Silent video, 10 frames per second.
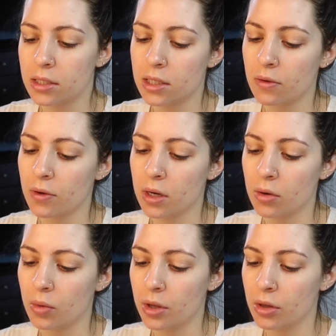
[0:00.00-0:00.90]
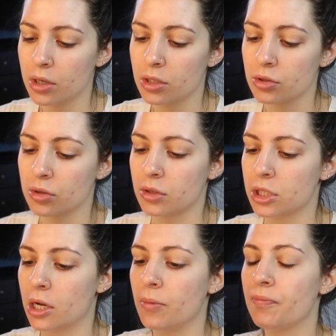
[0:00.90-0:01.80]
Different Oil Control
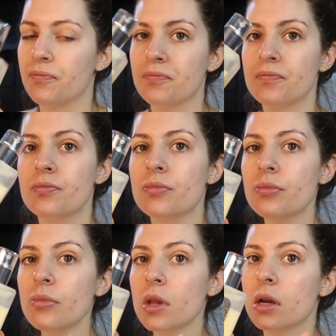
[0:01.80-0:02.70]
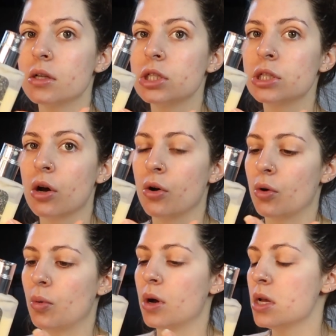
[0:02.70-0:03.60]
Gel.
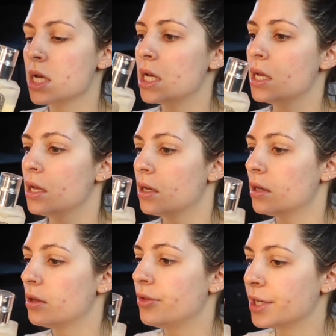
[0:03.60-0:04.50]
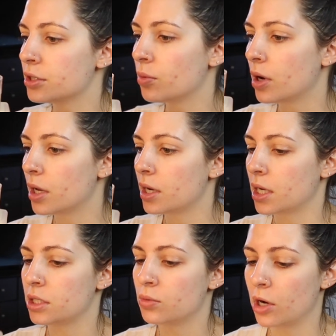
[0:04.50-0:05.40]
So this one
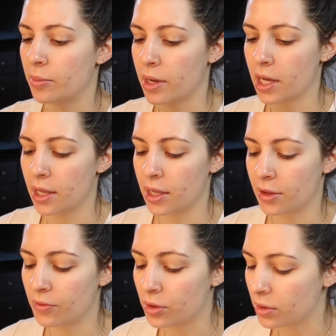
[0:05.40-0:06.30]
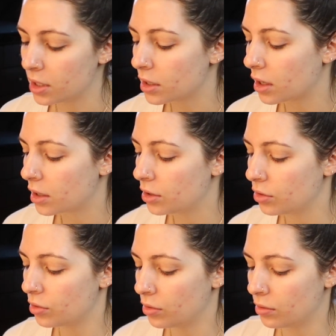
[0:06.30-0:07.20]
I swear by. If you need a
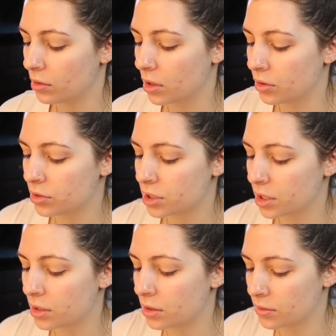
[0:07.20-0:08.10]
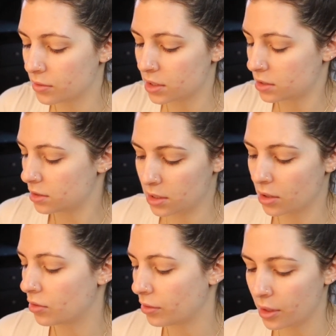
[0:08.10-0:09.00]
new lotion, this is
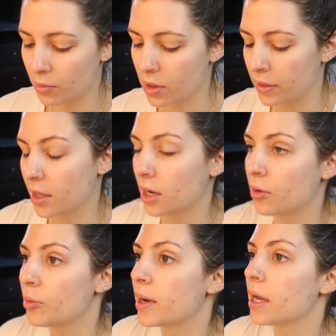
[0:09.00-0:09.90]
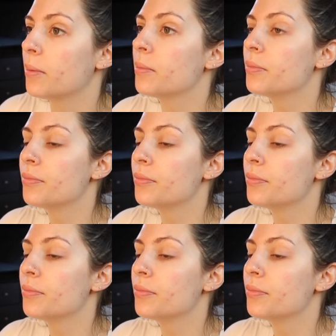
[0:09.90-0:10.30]
the only one that I will buy.